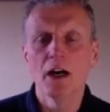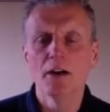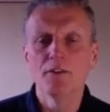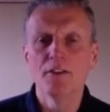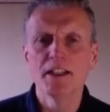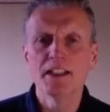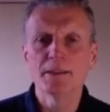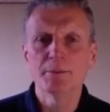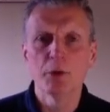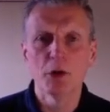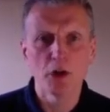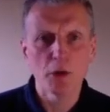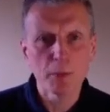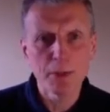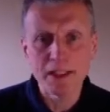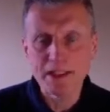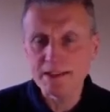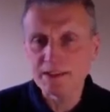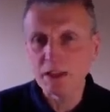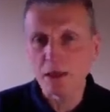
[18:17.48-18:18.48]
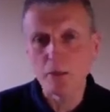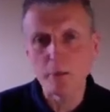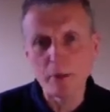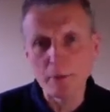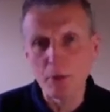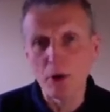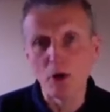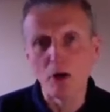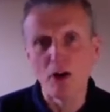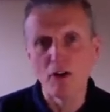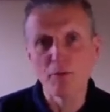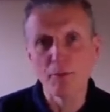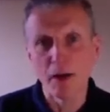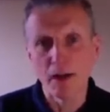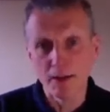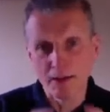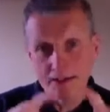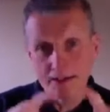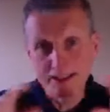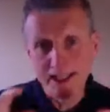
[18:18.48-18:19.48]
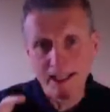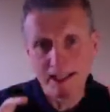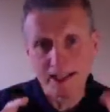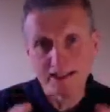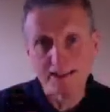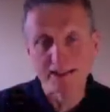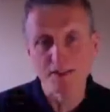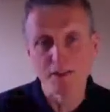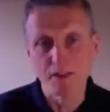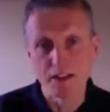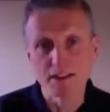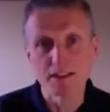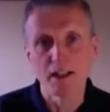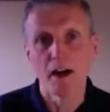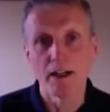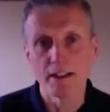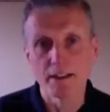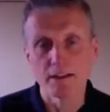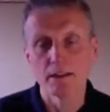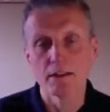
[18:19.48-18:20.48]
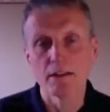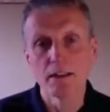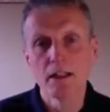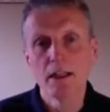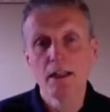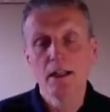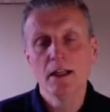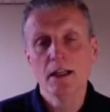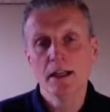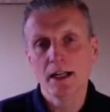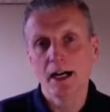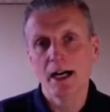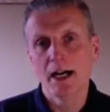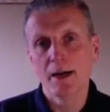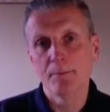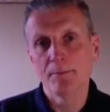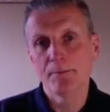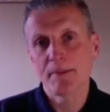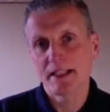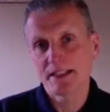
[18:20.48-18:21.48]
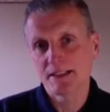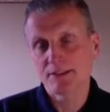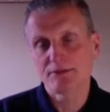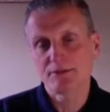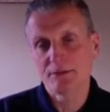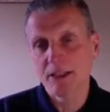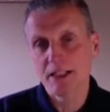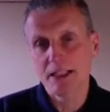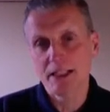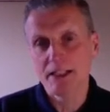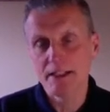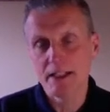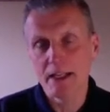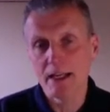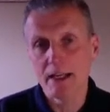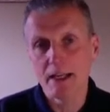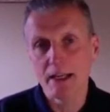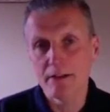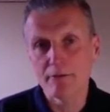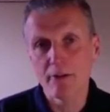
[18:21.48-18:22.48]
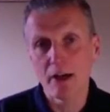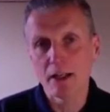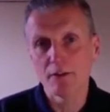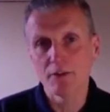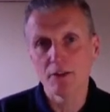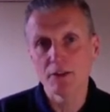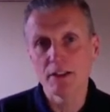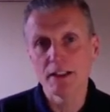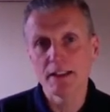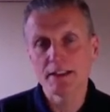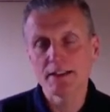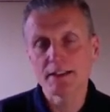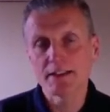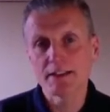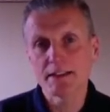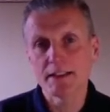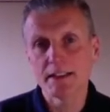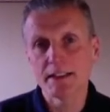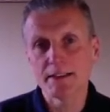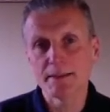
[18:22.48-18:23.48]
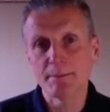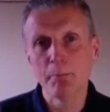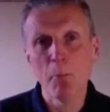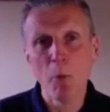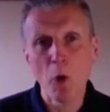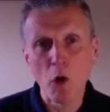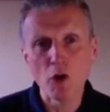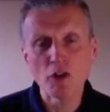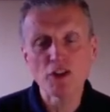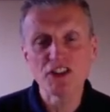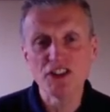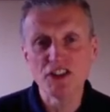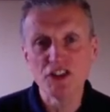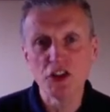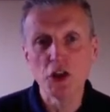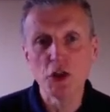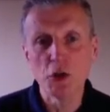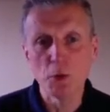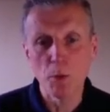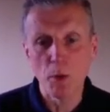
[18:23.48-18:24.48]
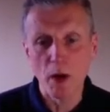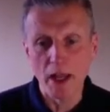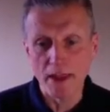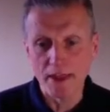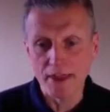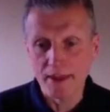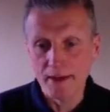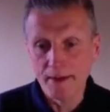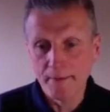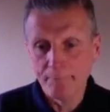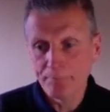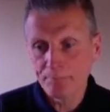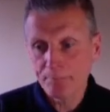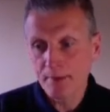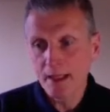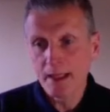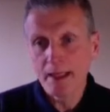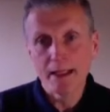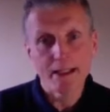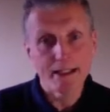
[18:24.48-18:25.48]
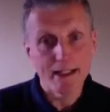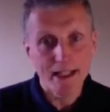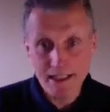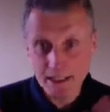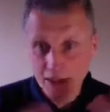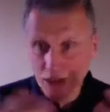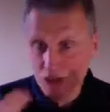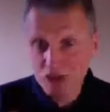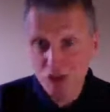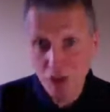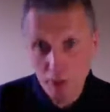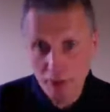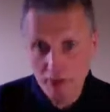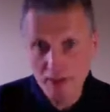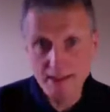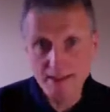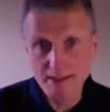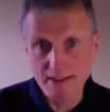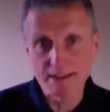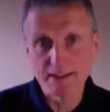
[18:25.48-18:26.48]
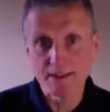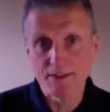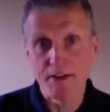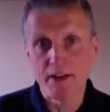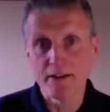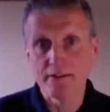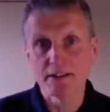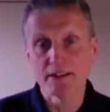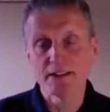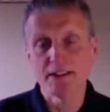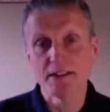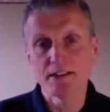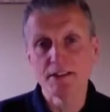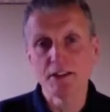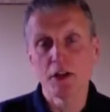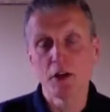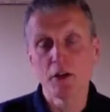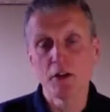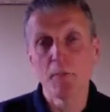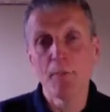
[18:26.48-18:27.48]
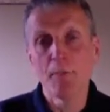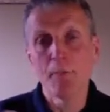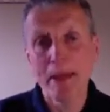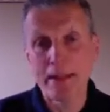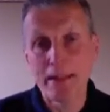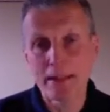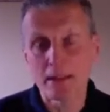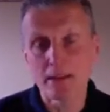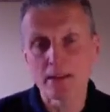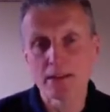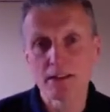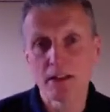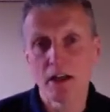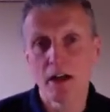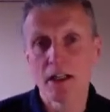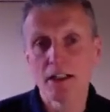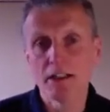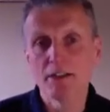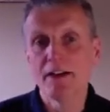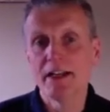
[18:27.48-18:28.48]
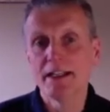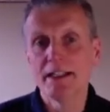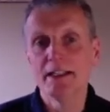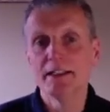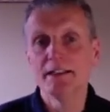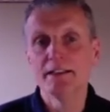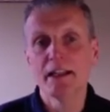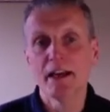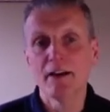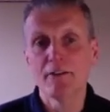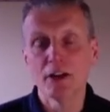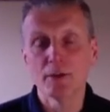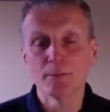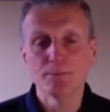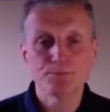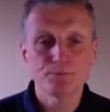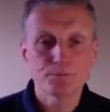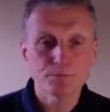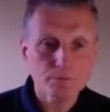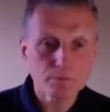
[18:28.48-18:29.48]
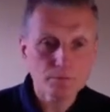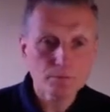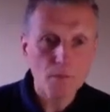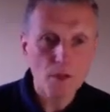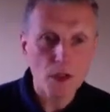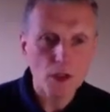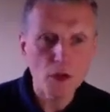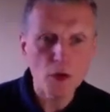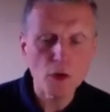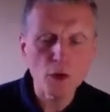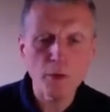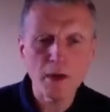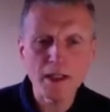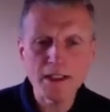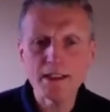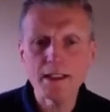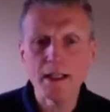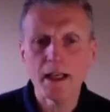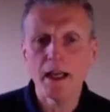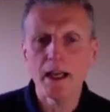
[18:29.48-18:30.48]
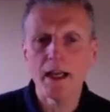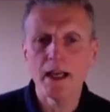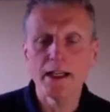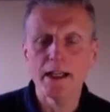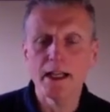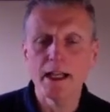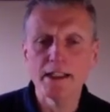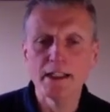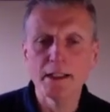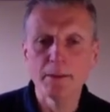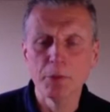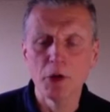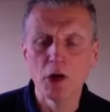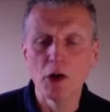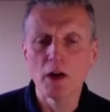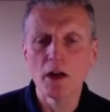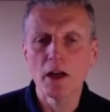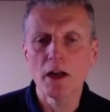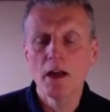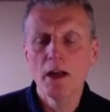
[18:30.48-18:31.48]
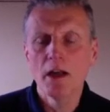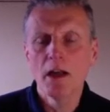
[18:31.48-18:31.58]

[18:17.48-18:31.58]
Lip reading: this book. Please don't be put off by the tennis of the title. That's really irrelevant. It's more to do with getting on top of these interferences, you know, the mental side of any endeavor. Galway in the book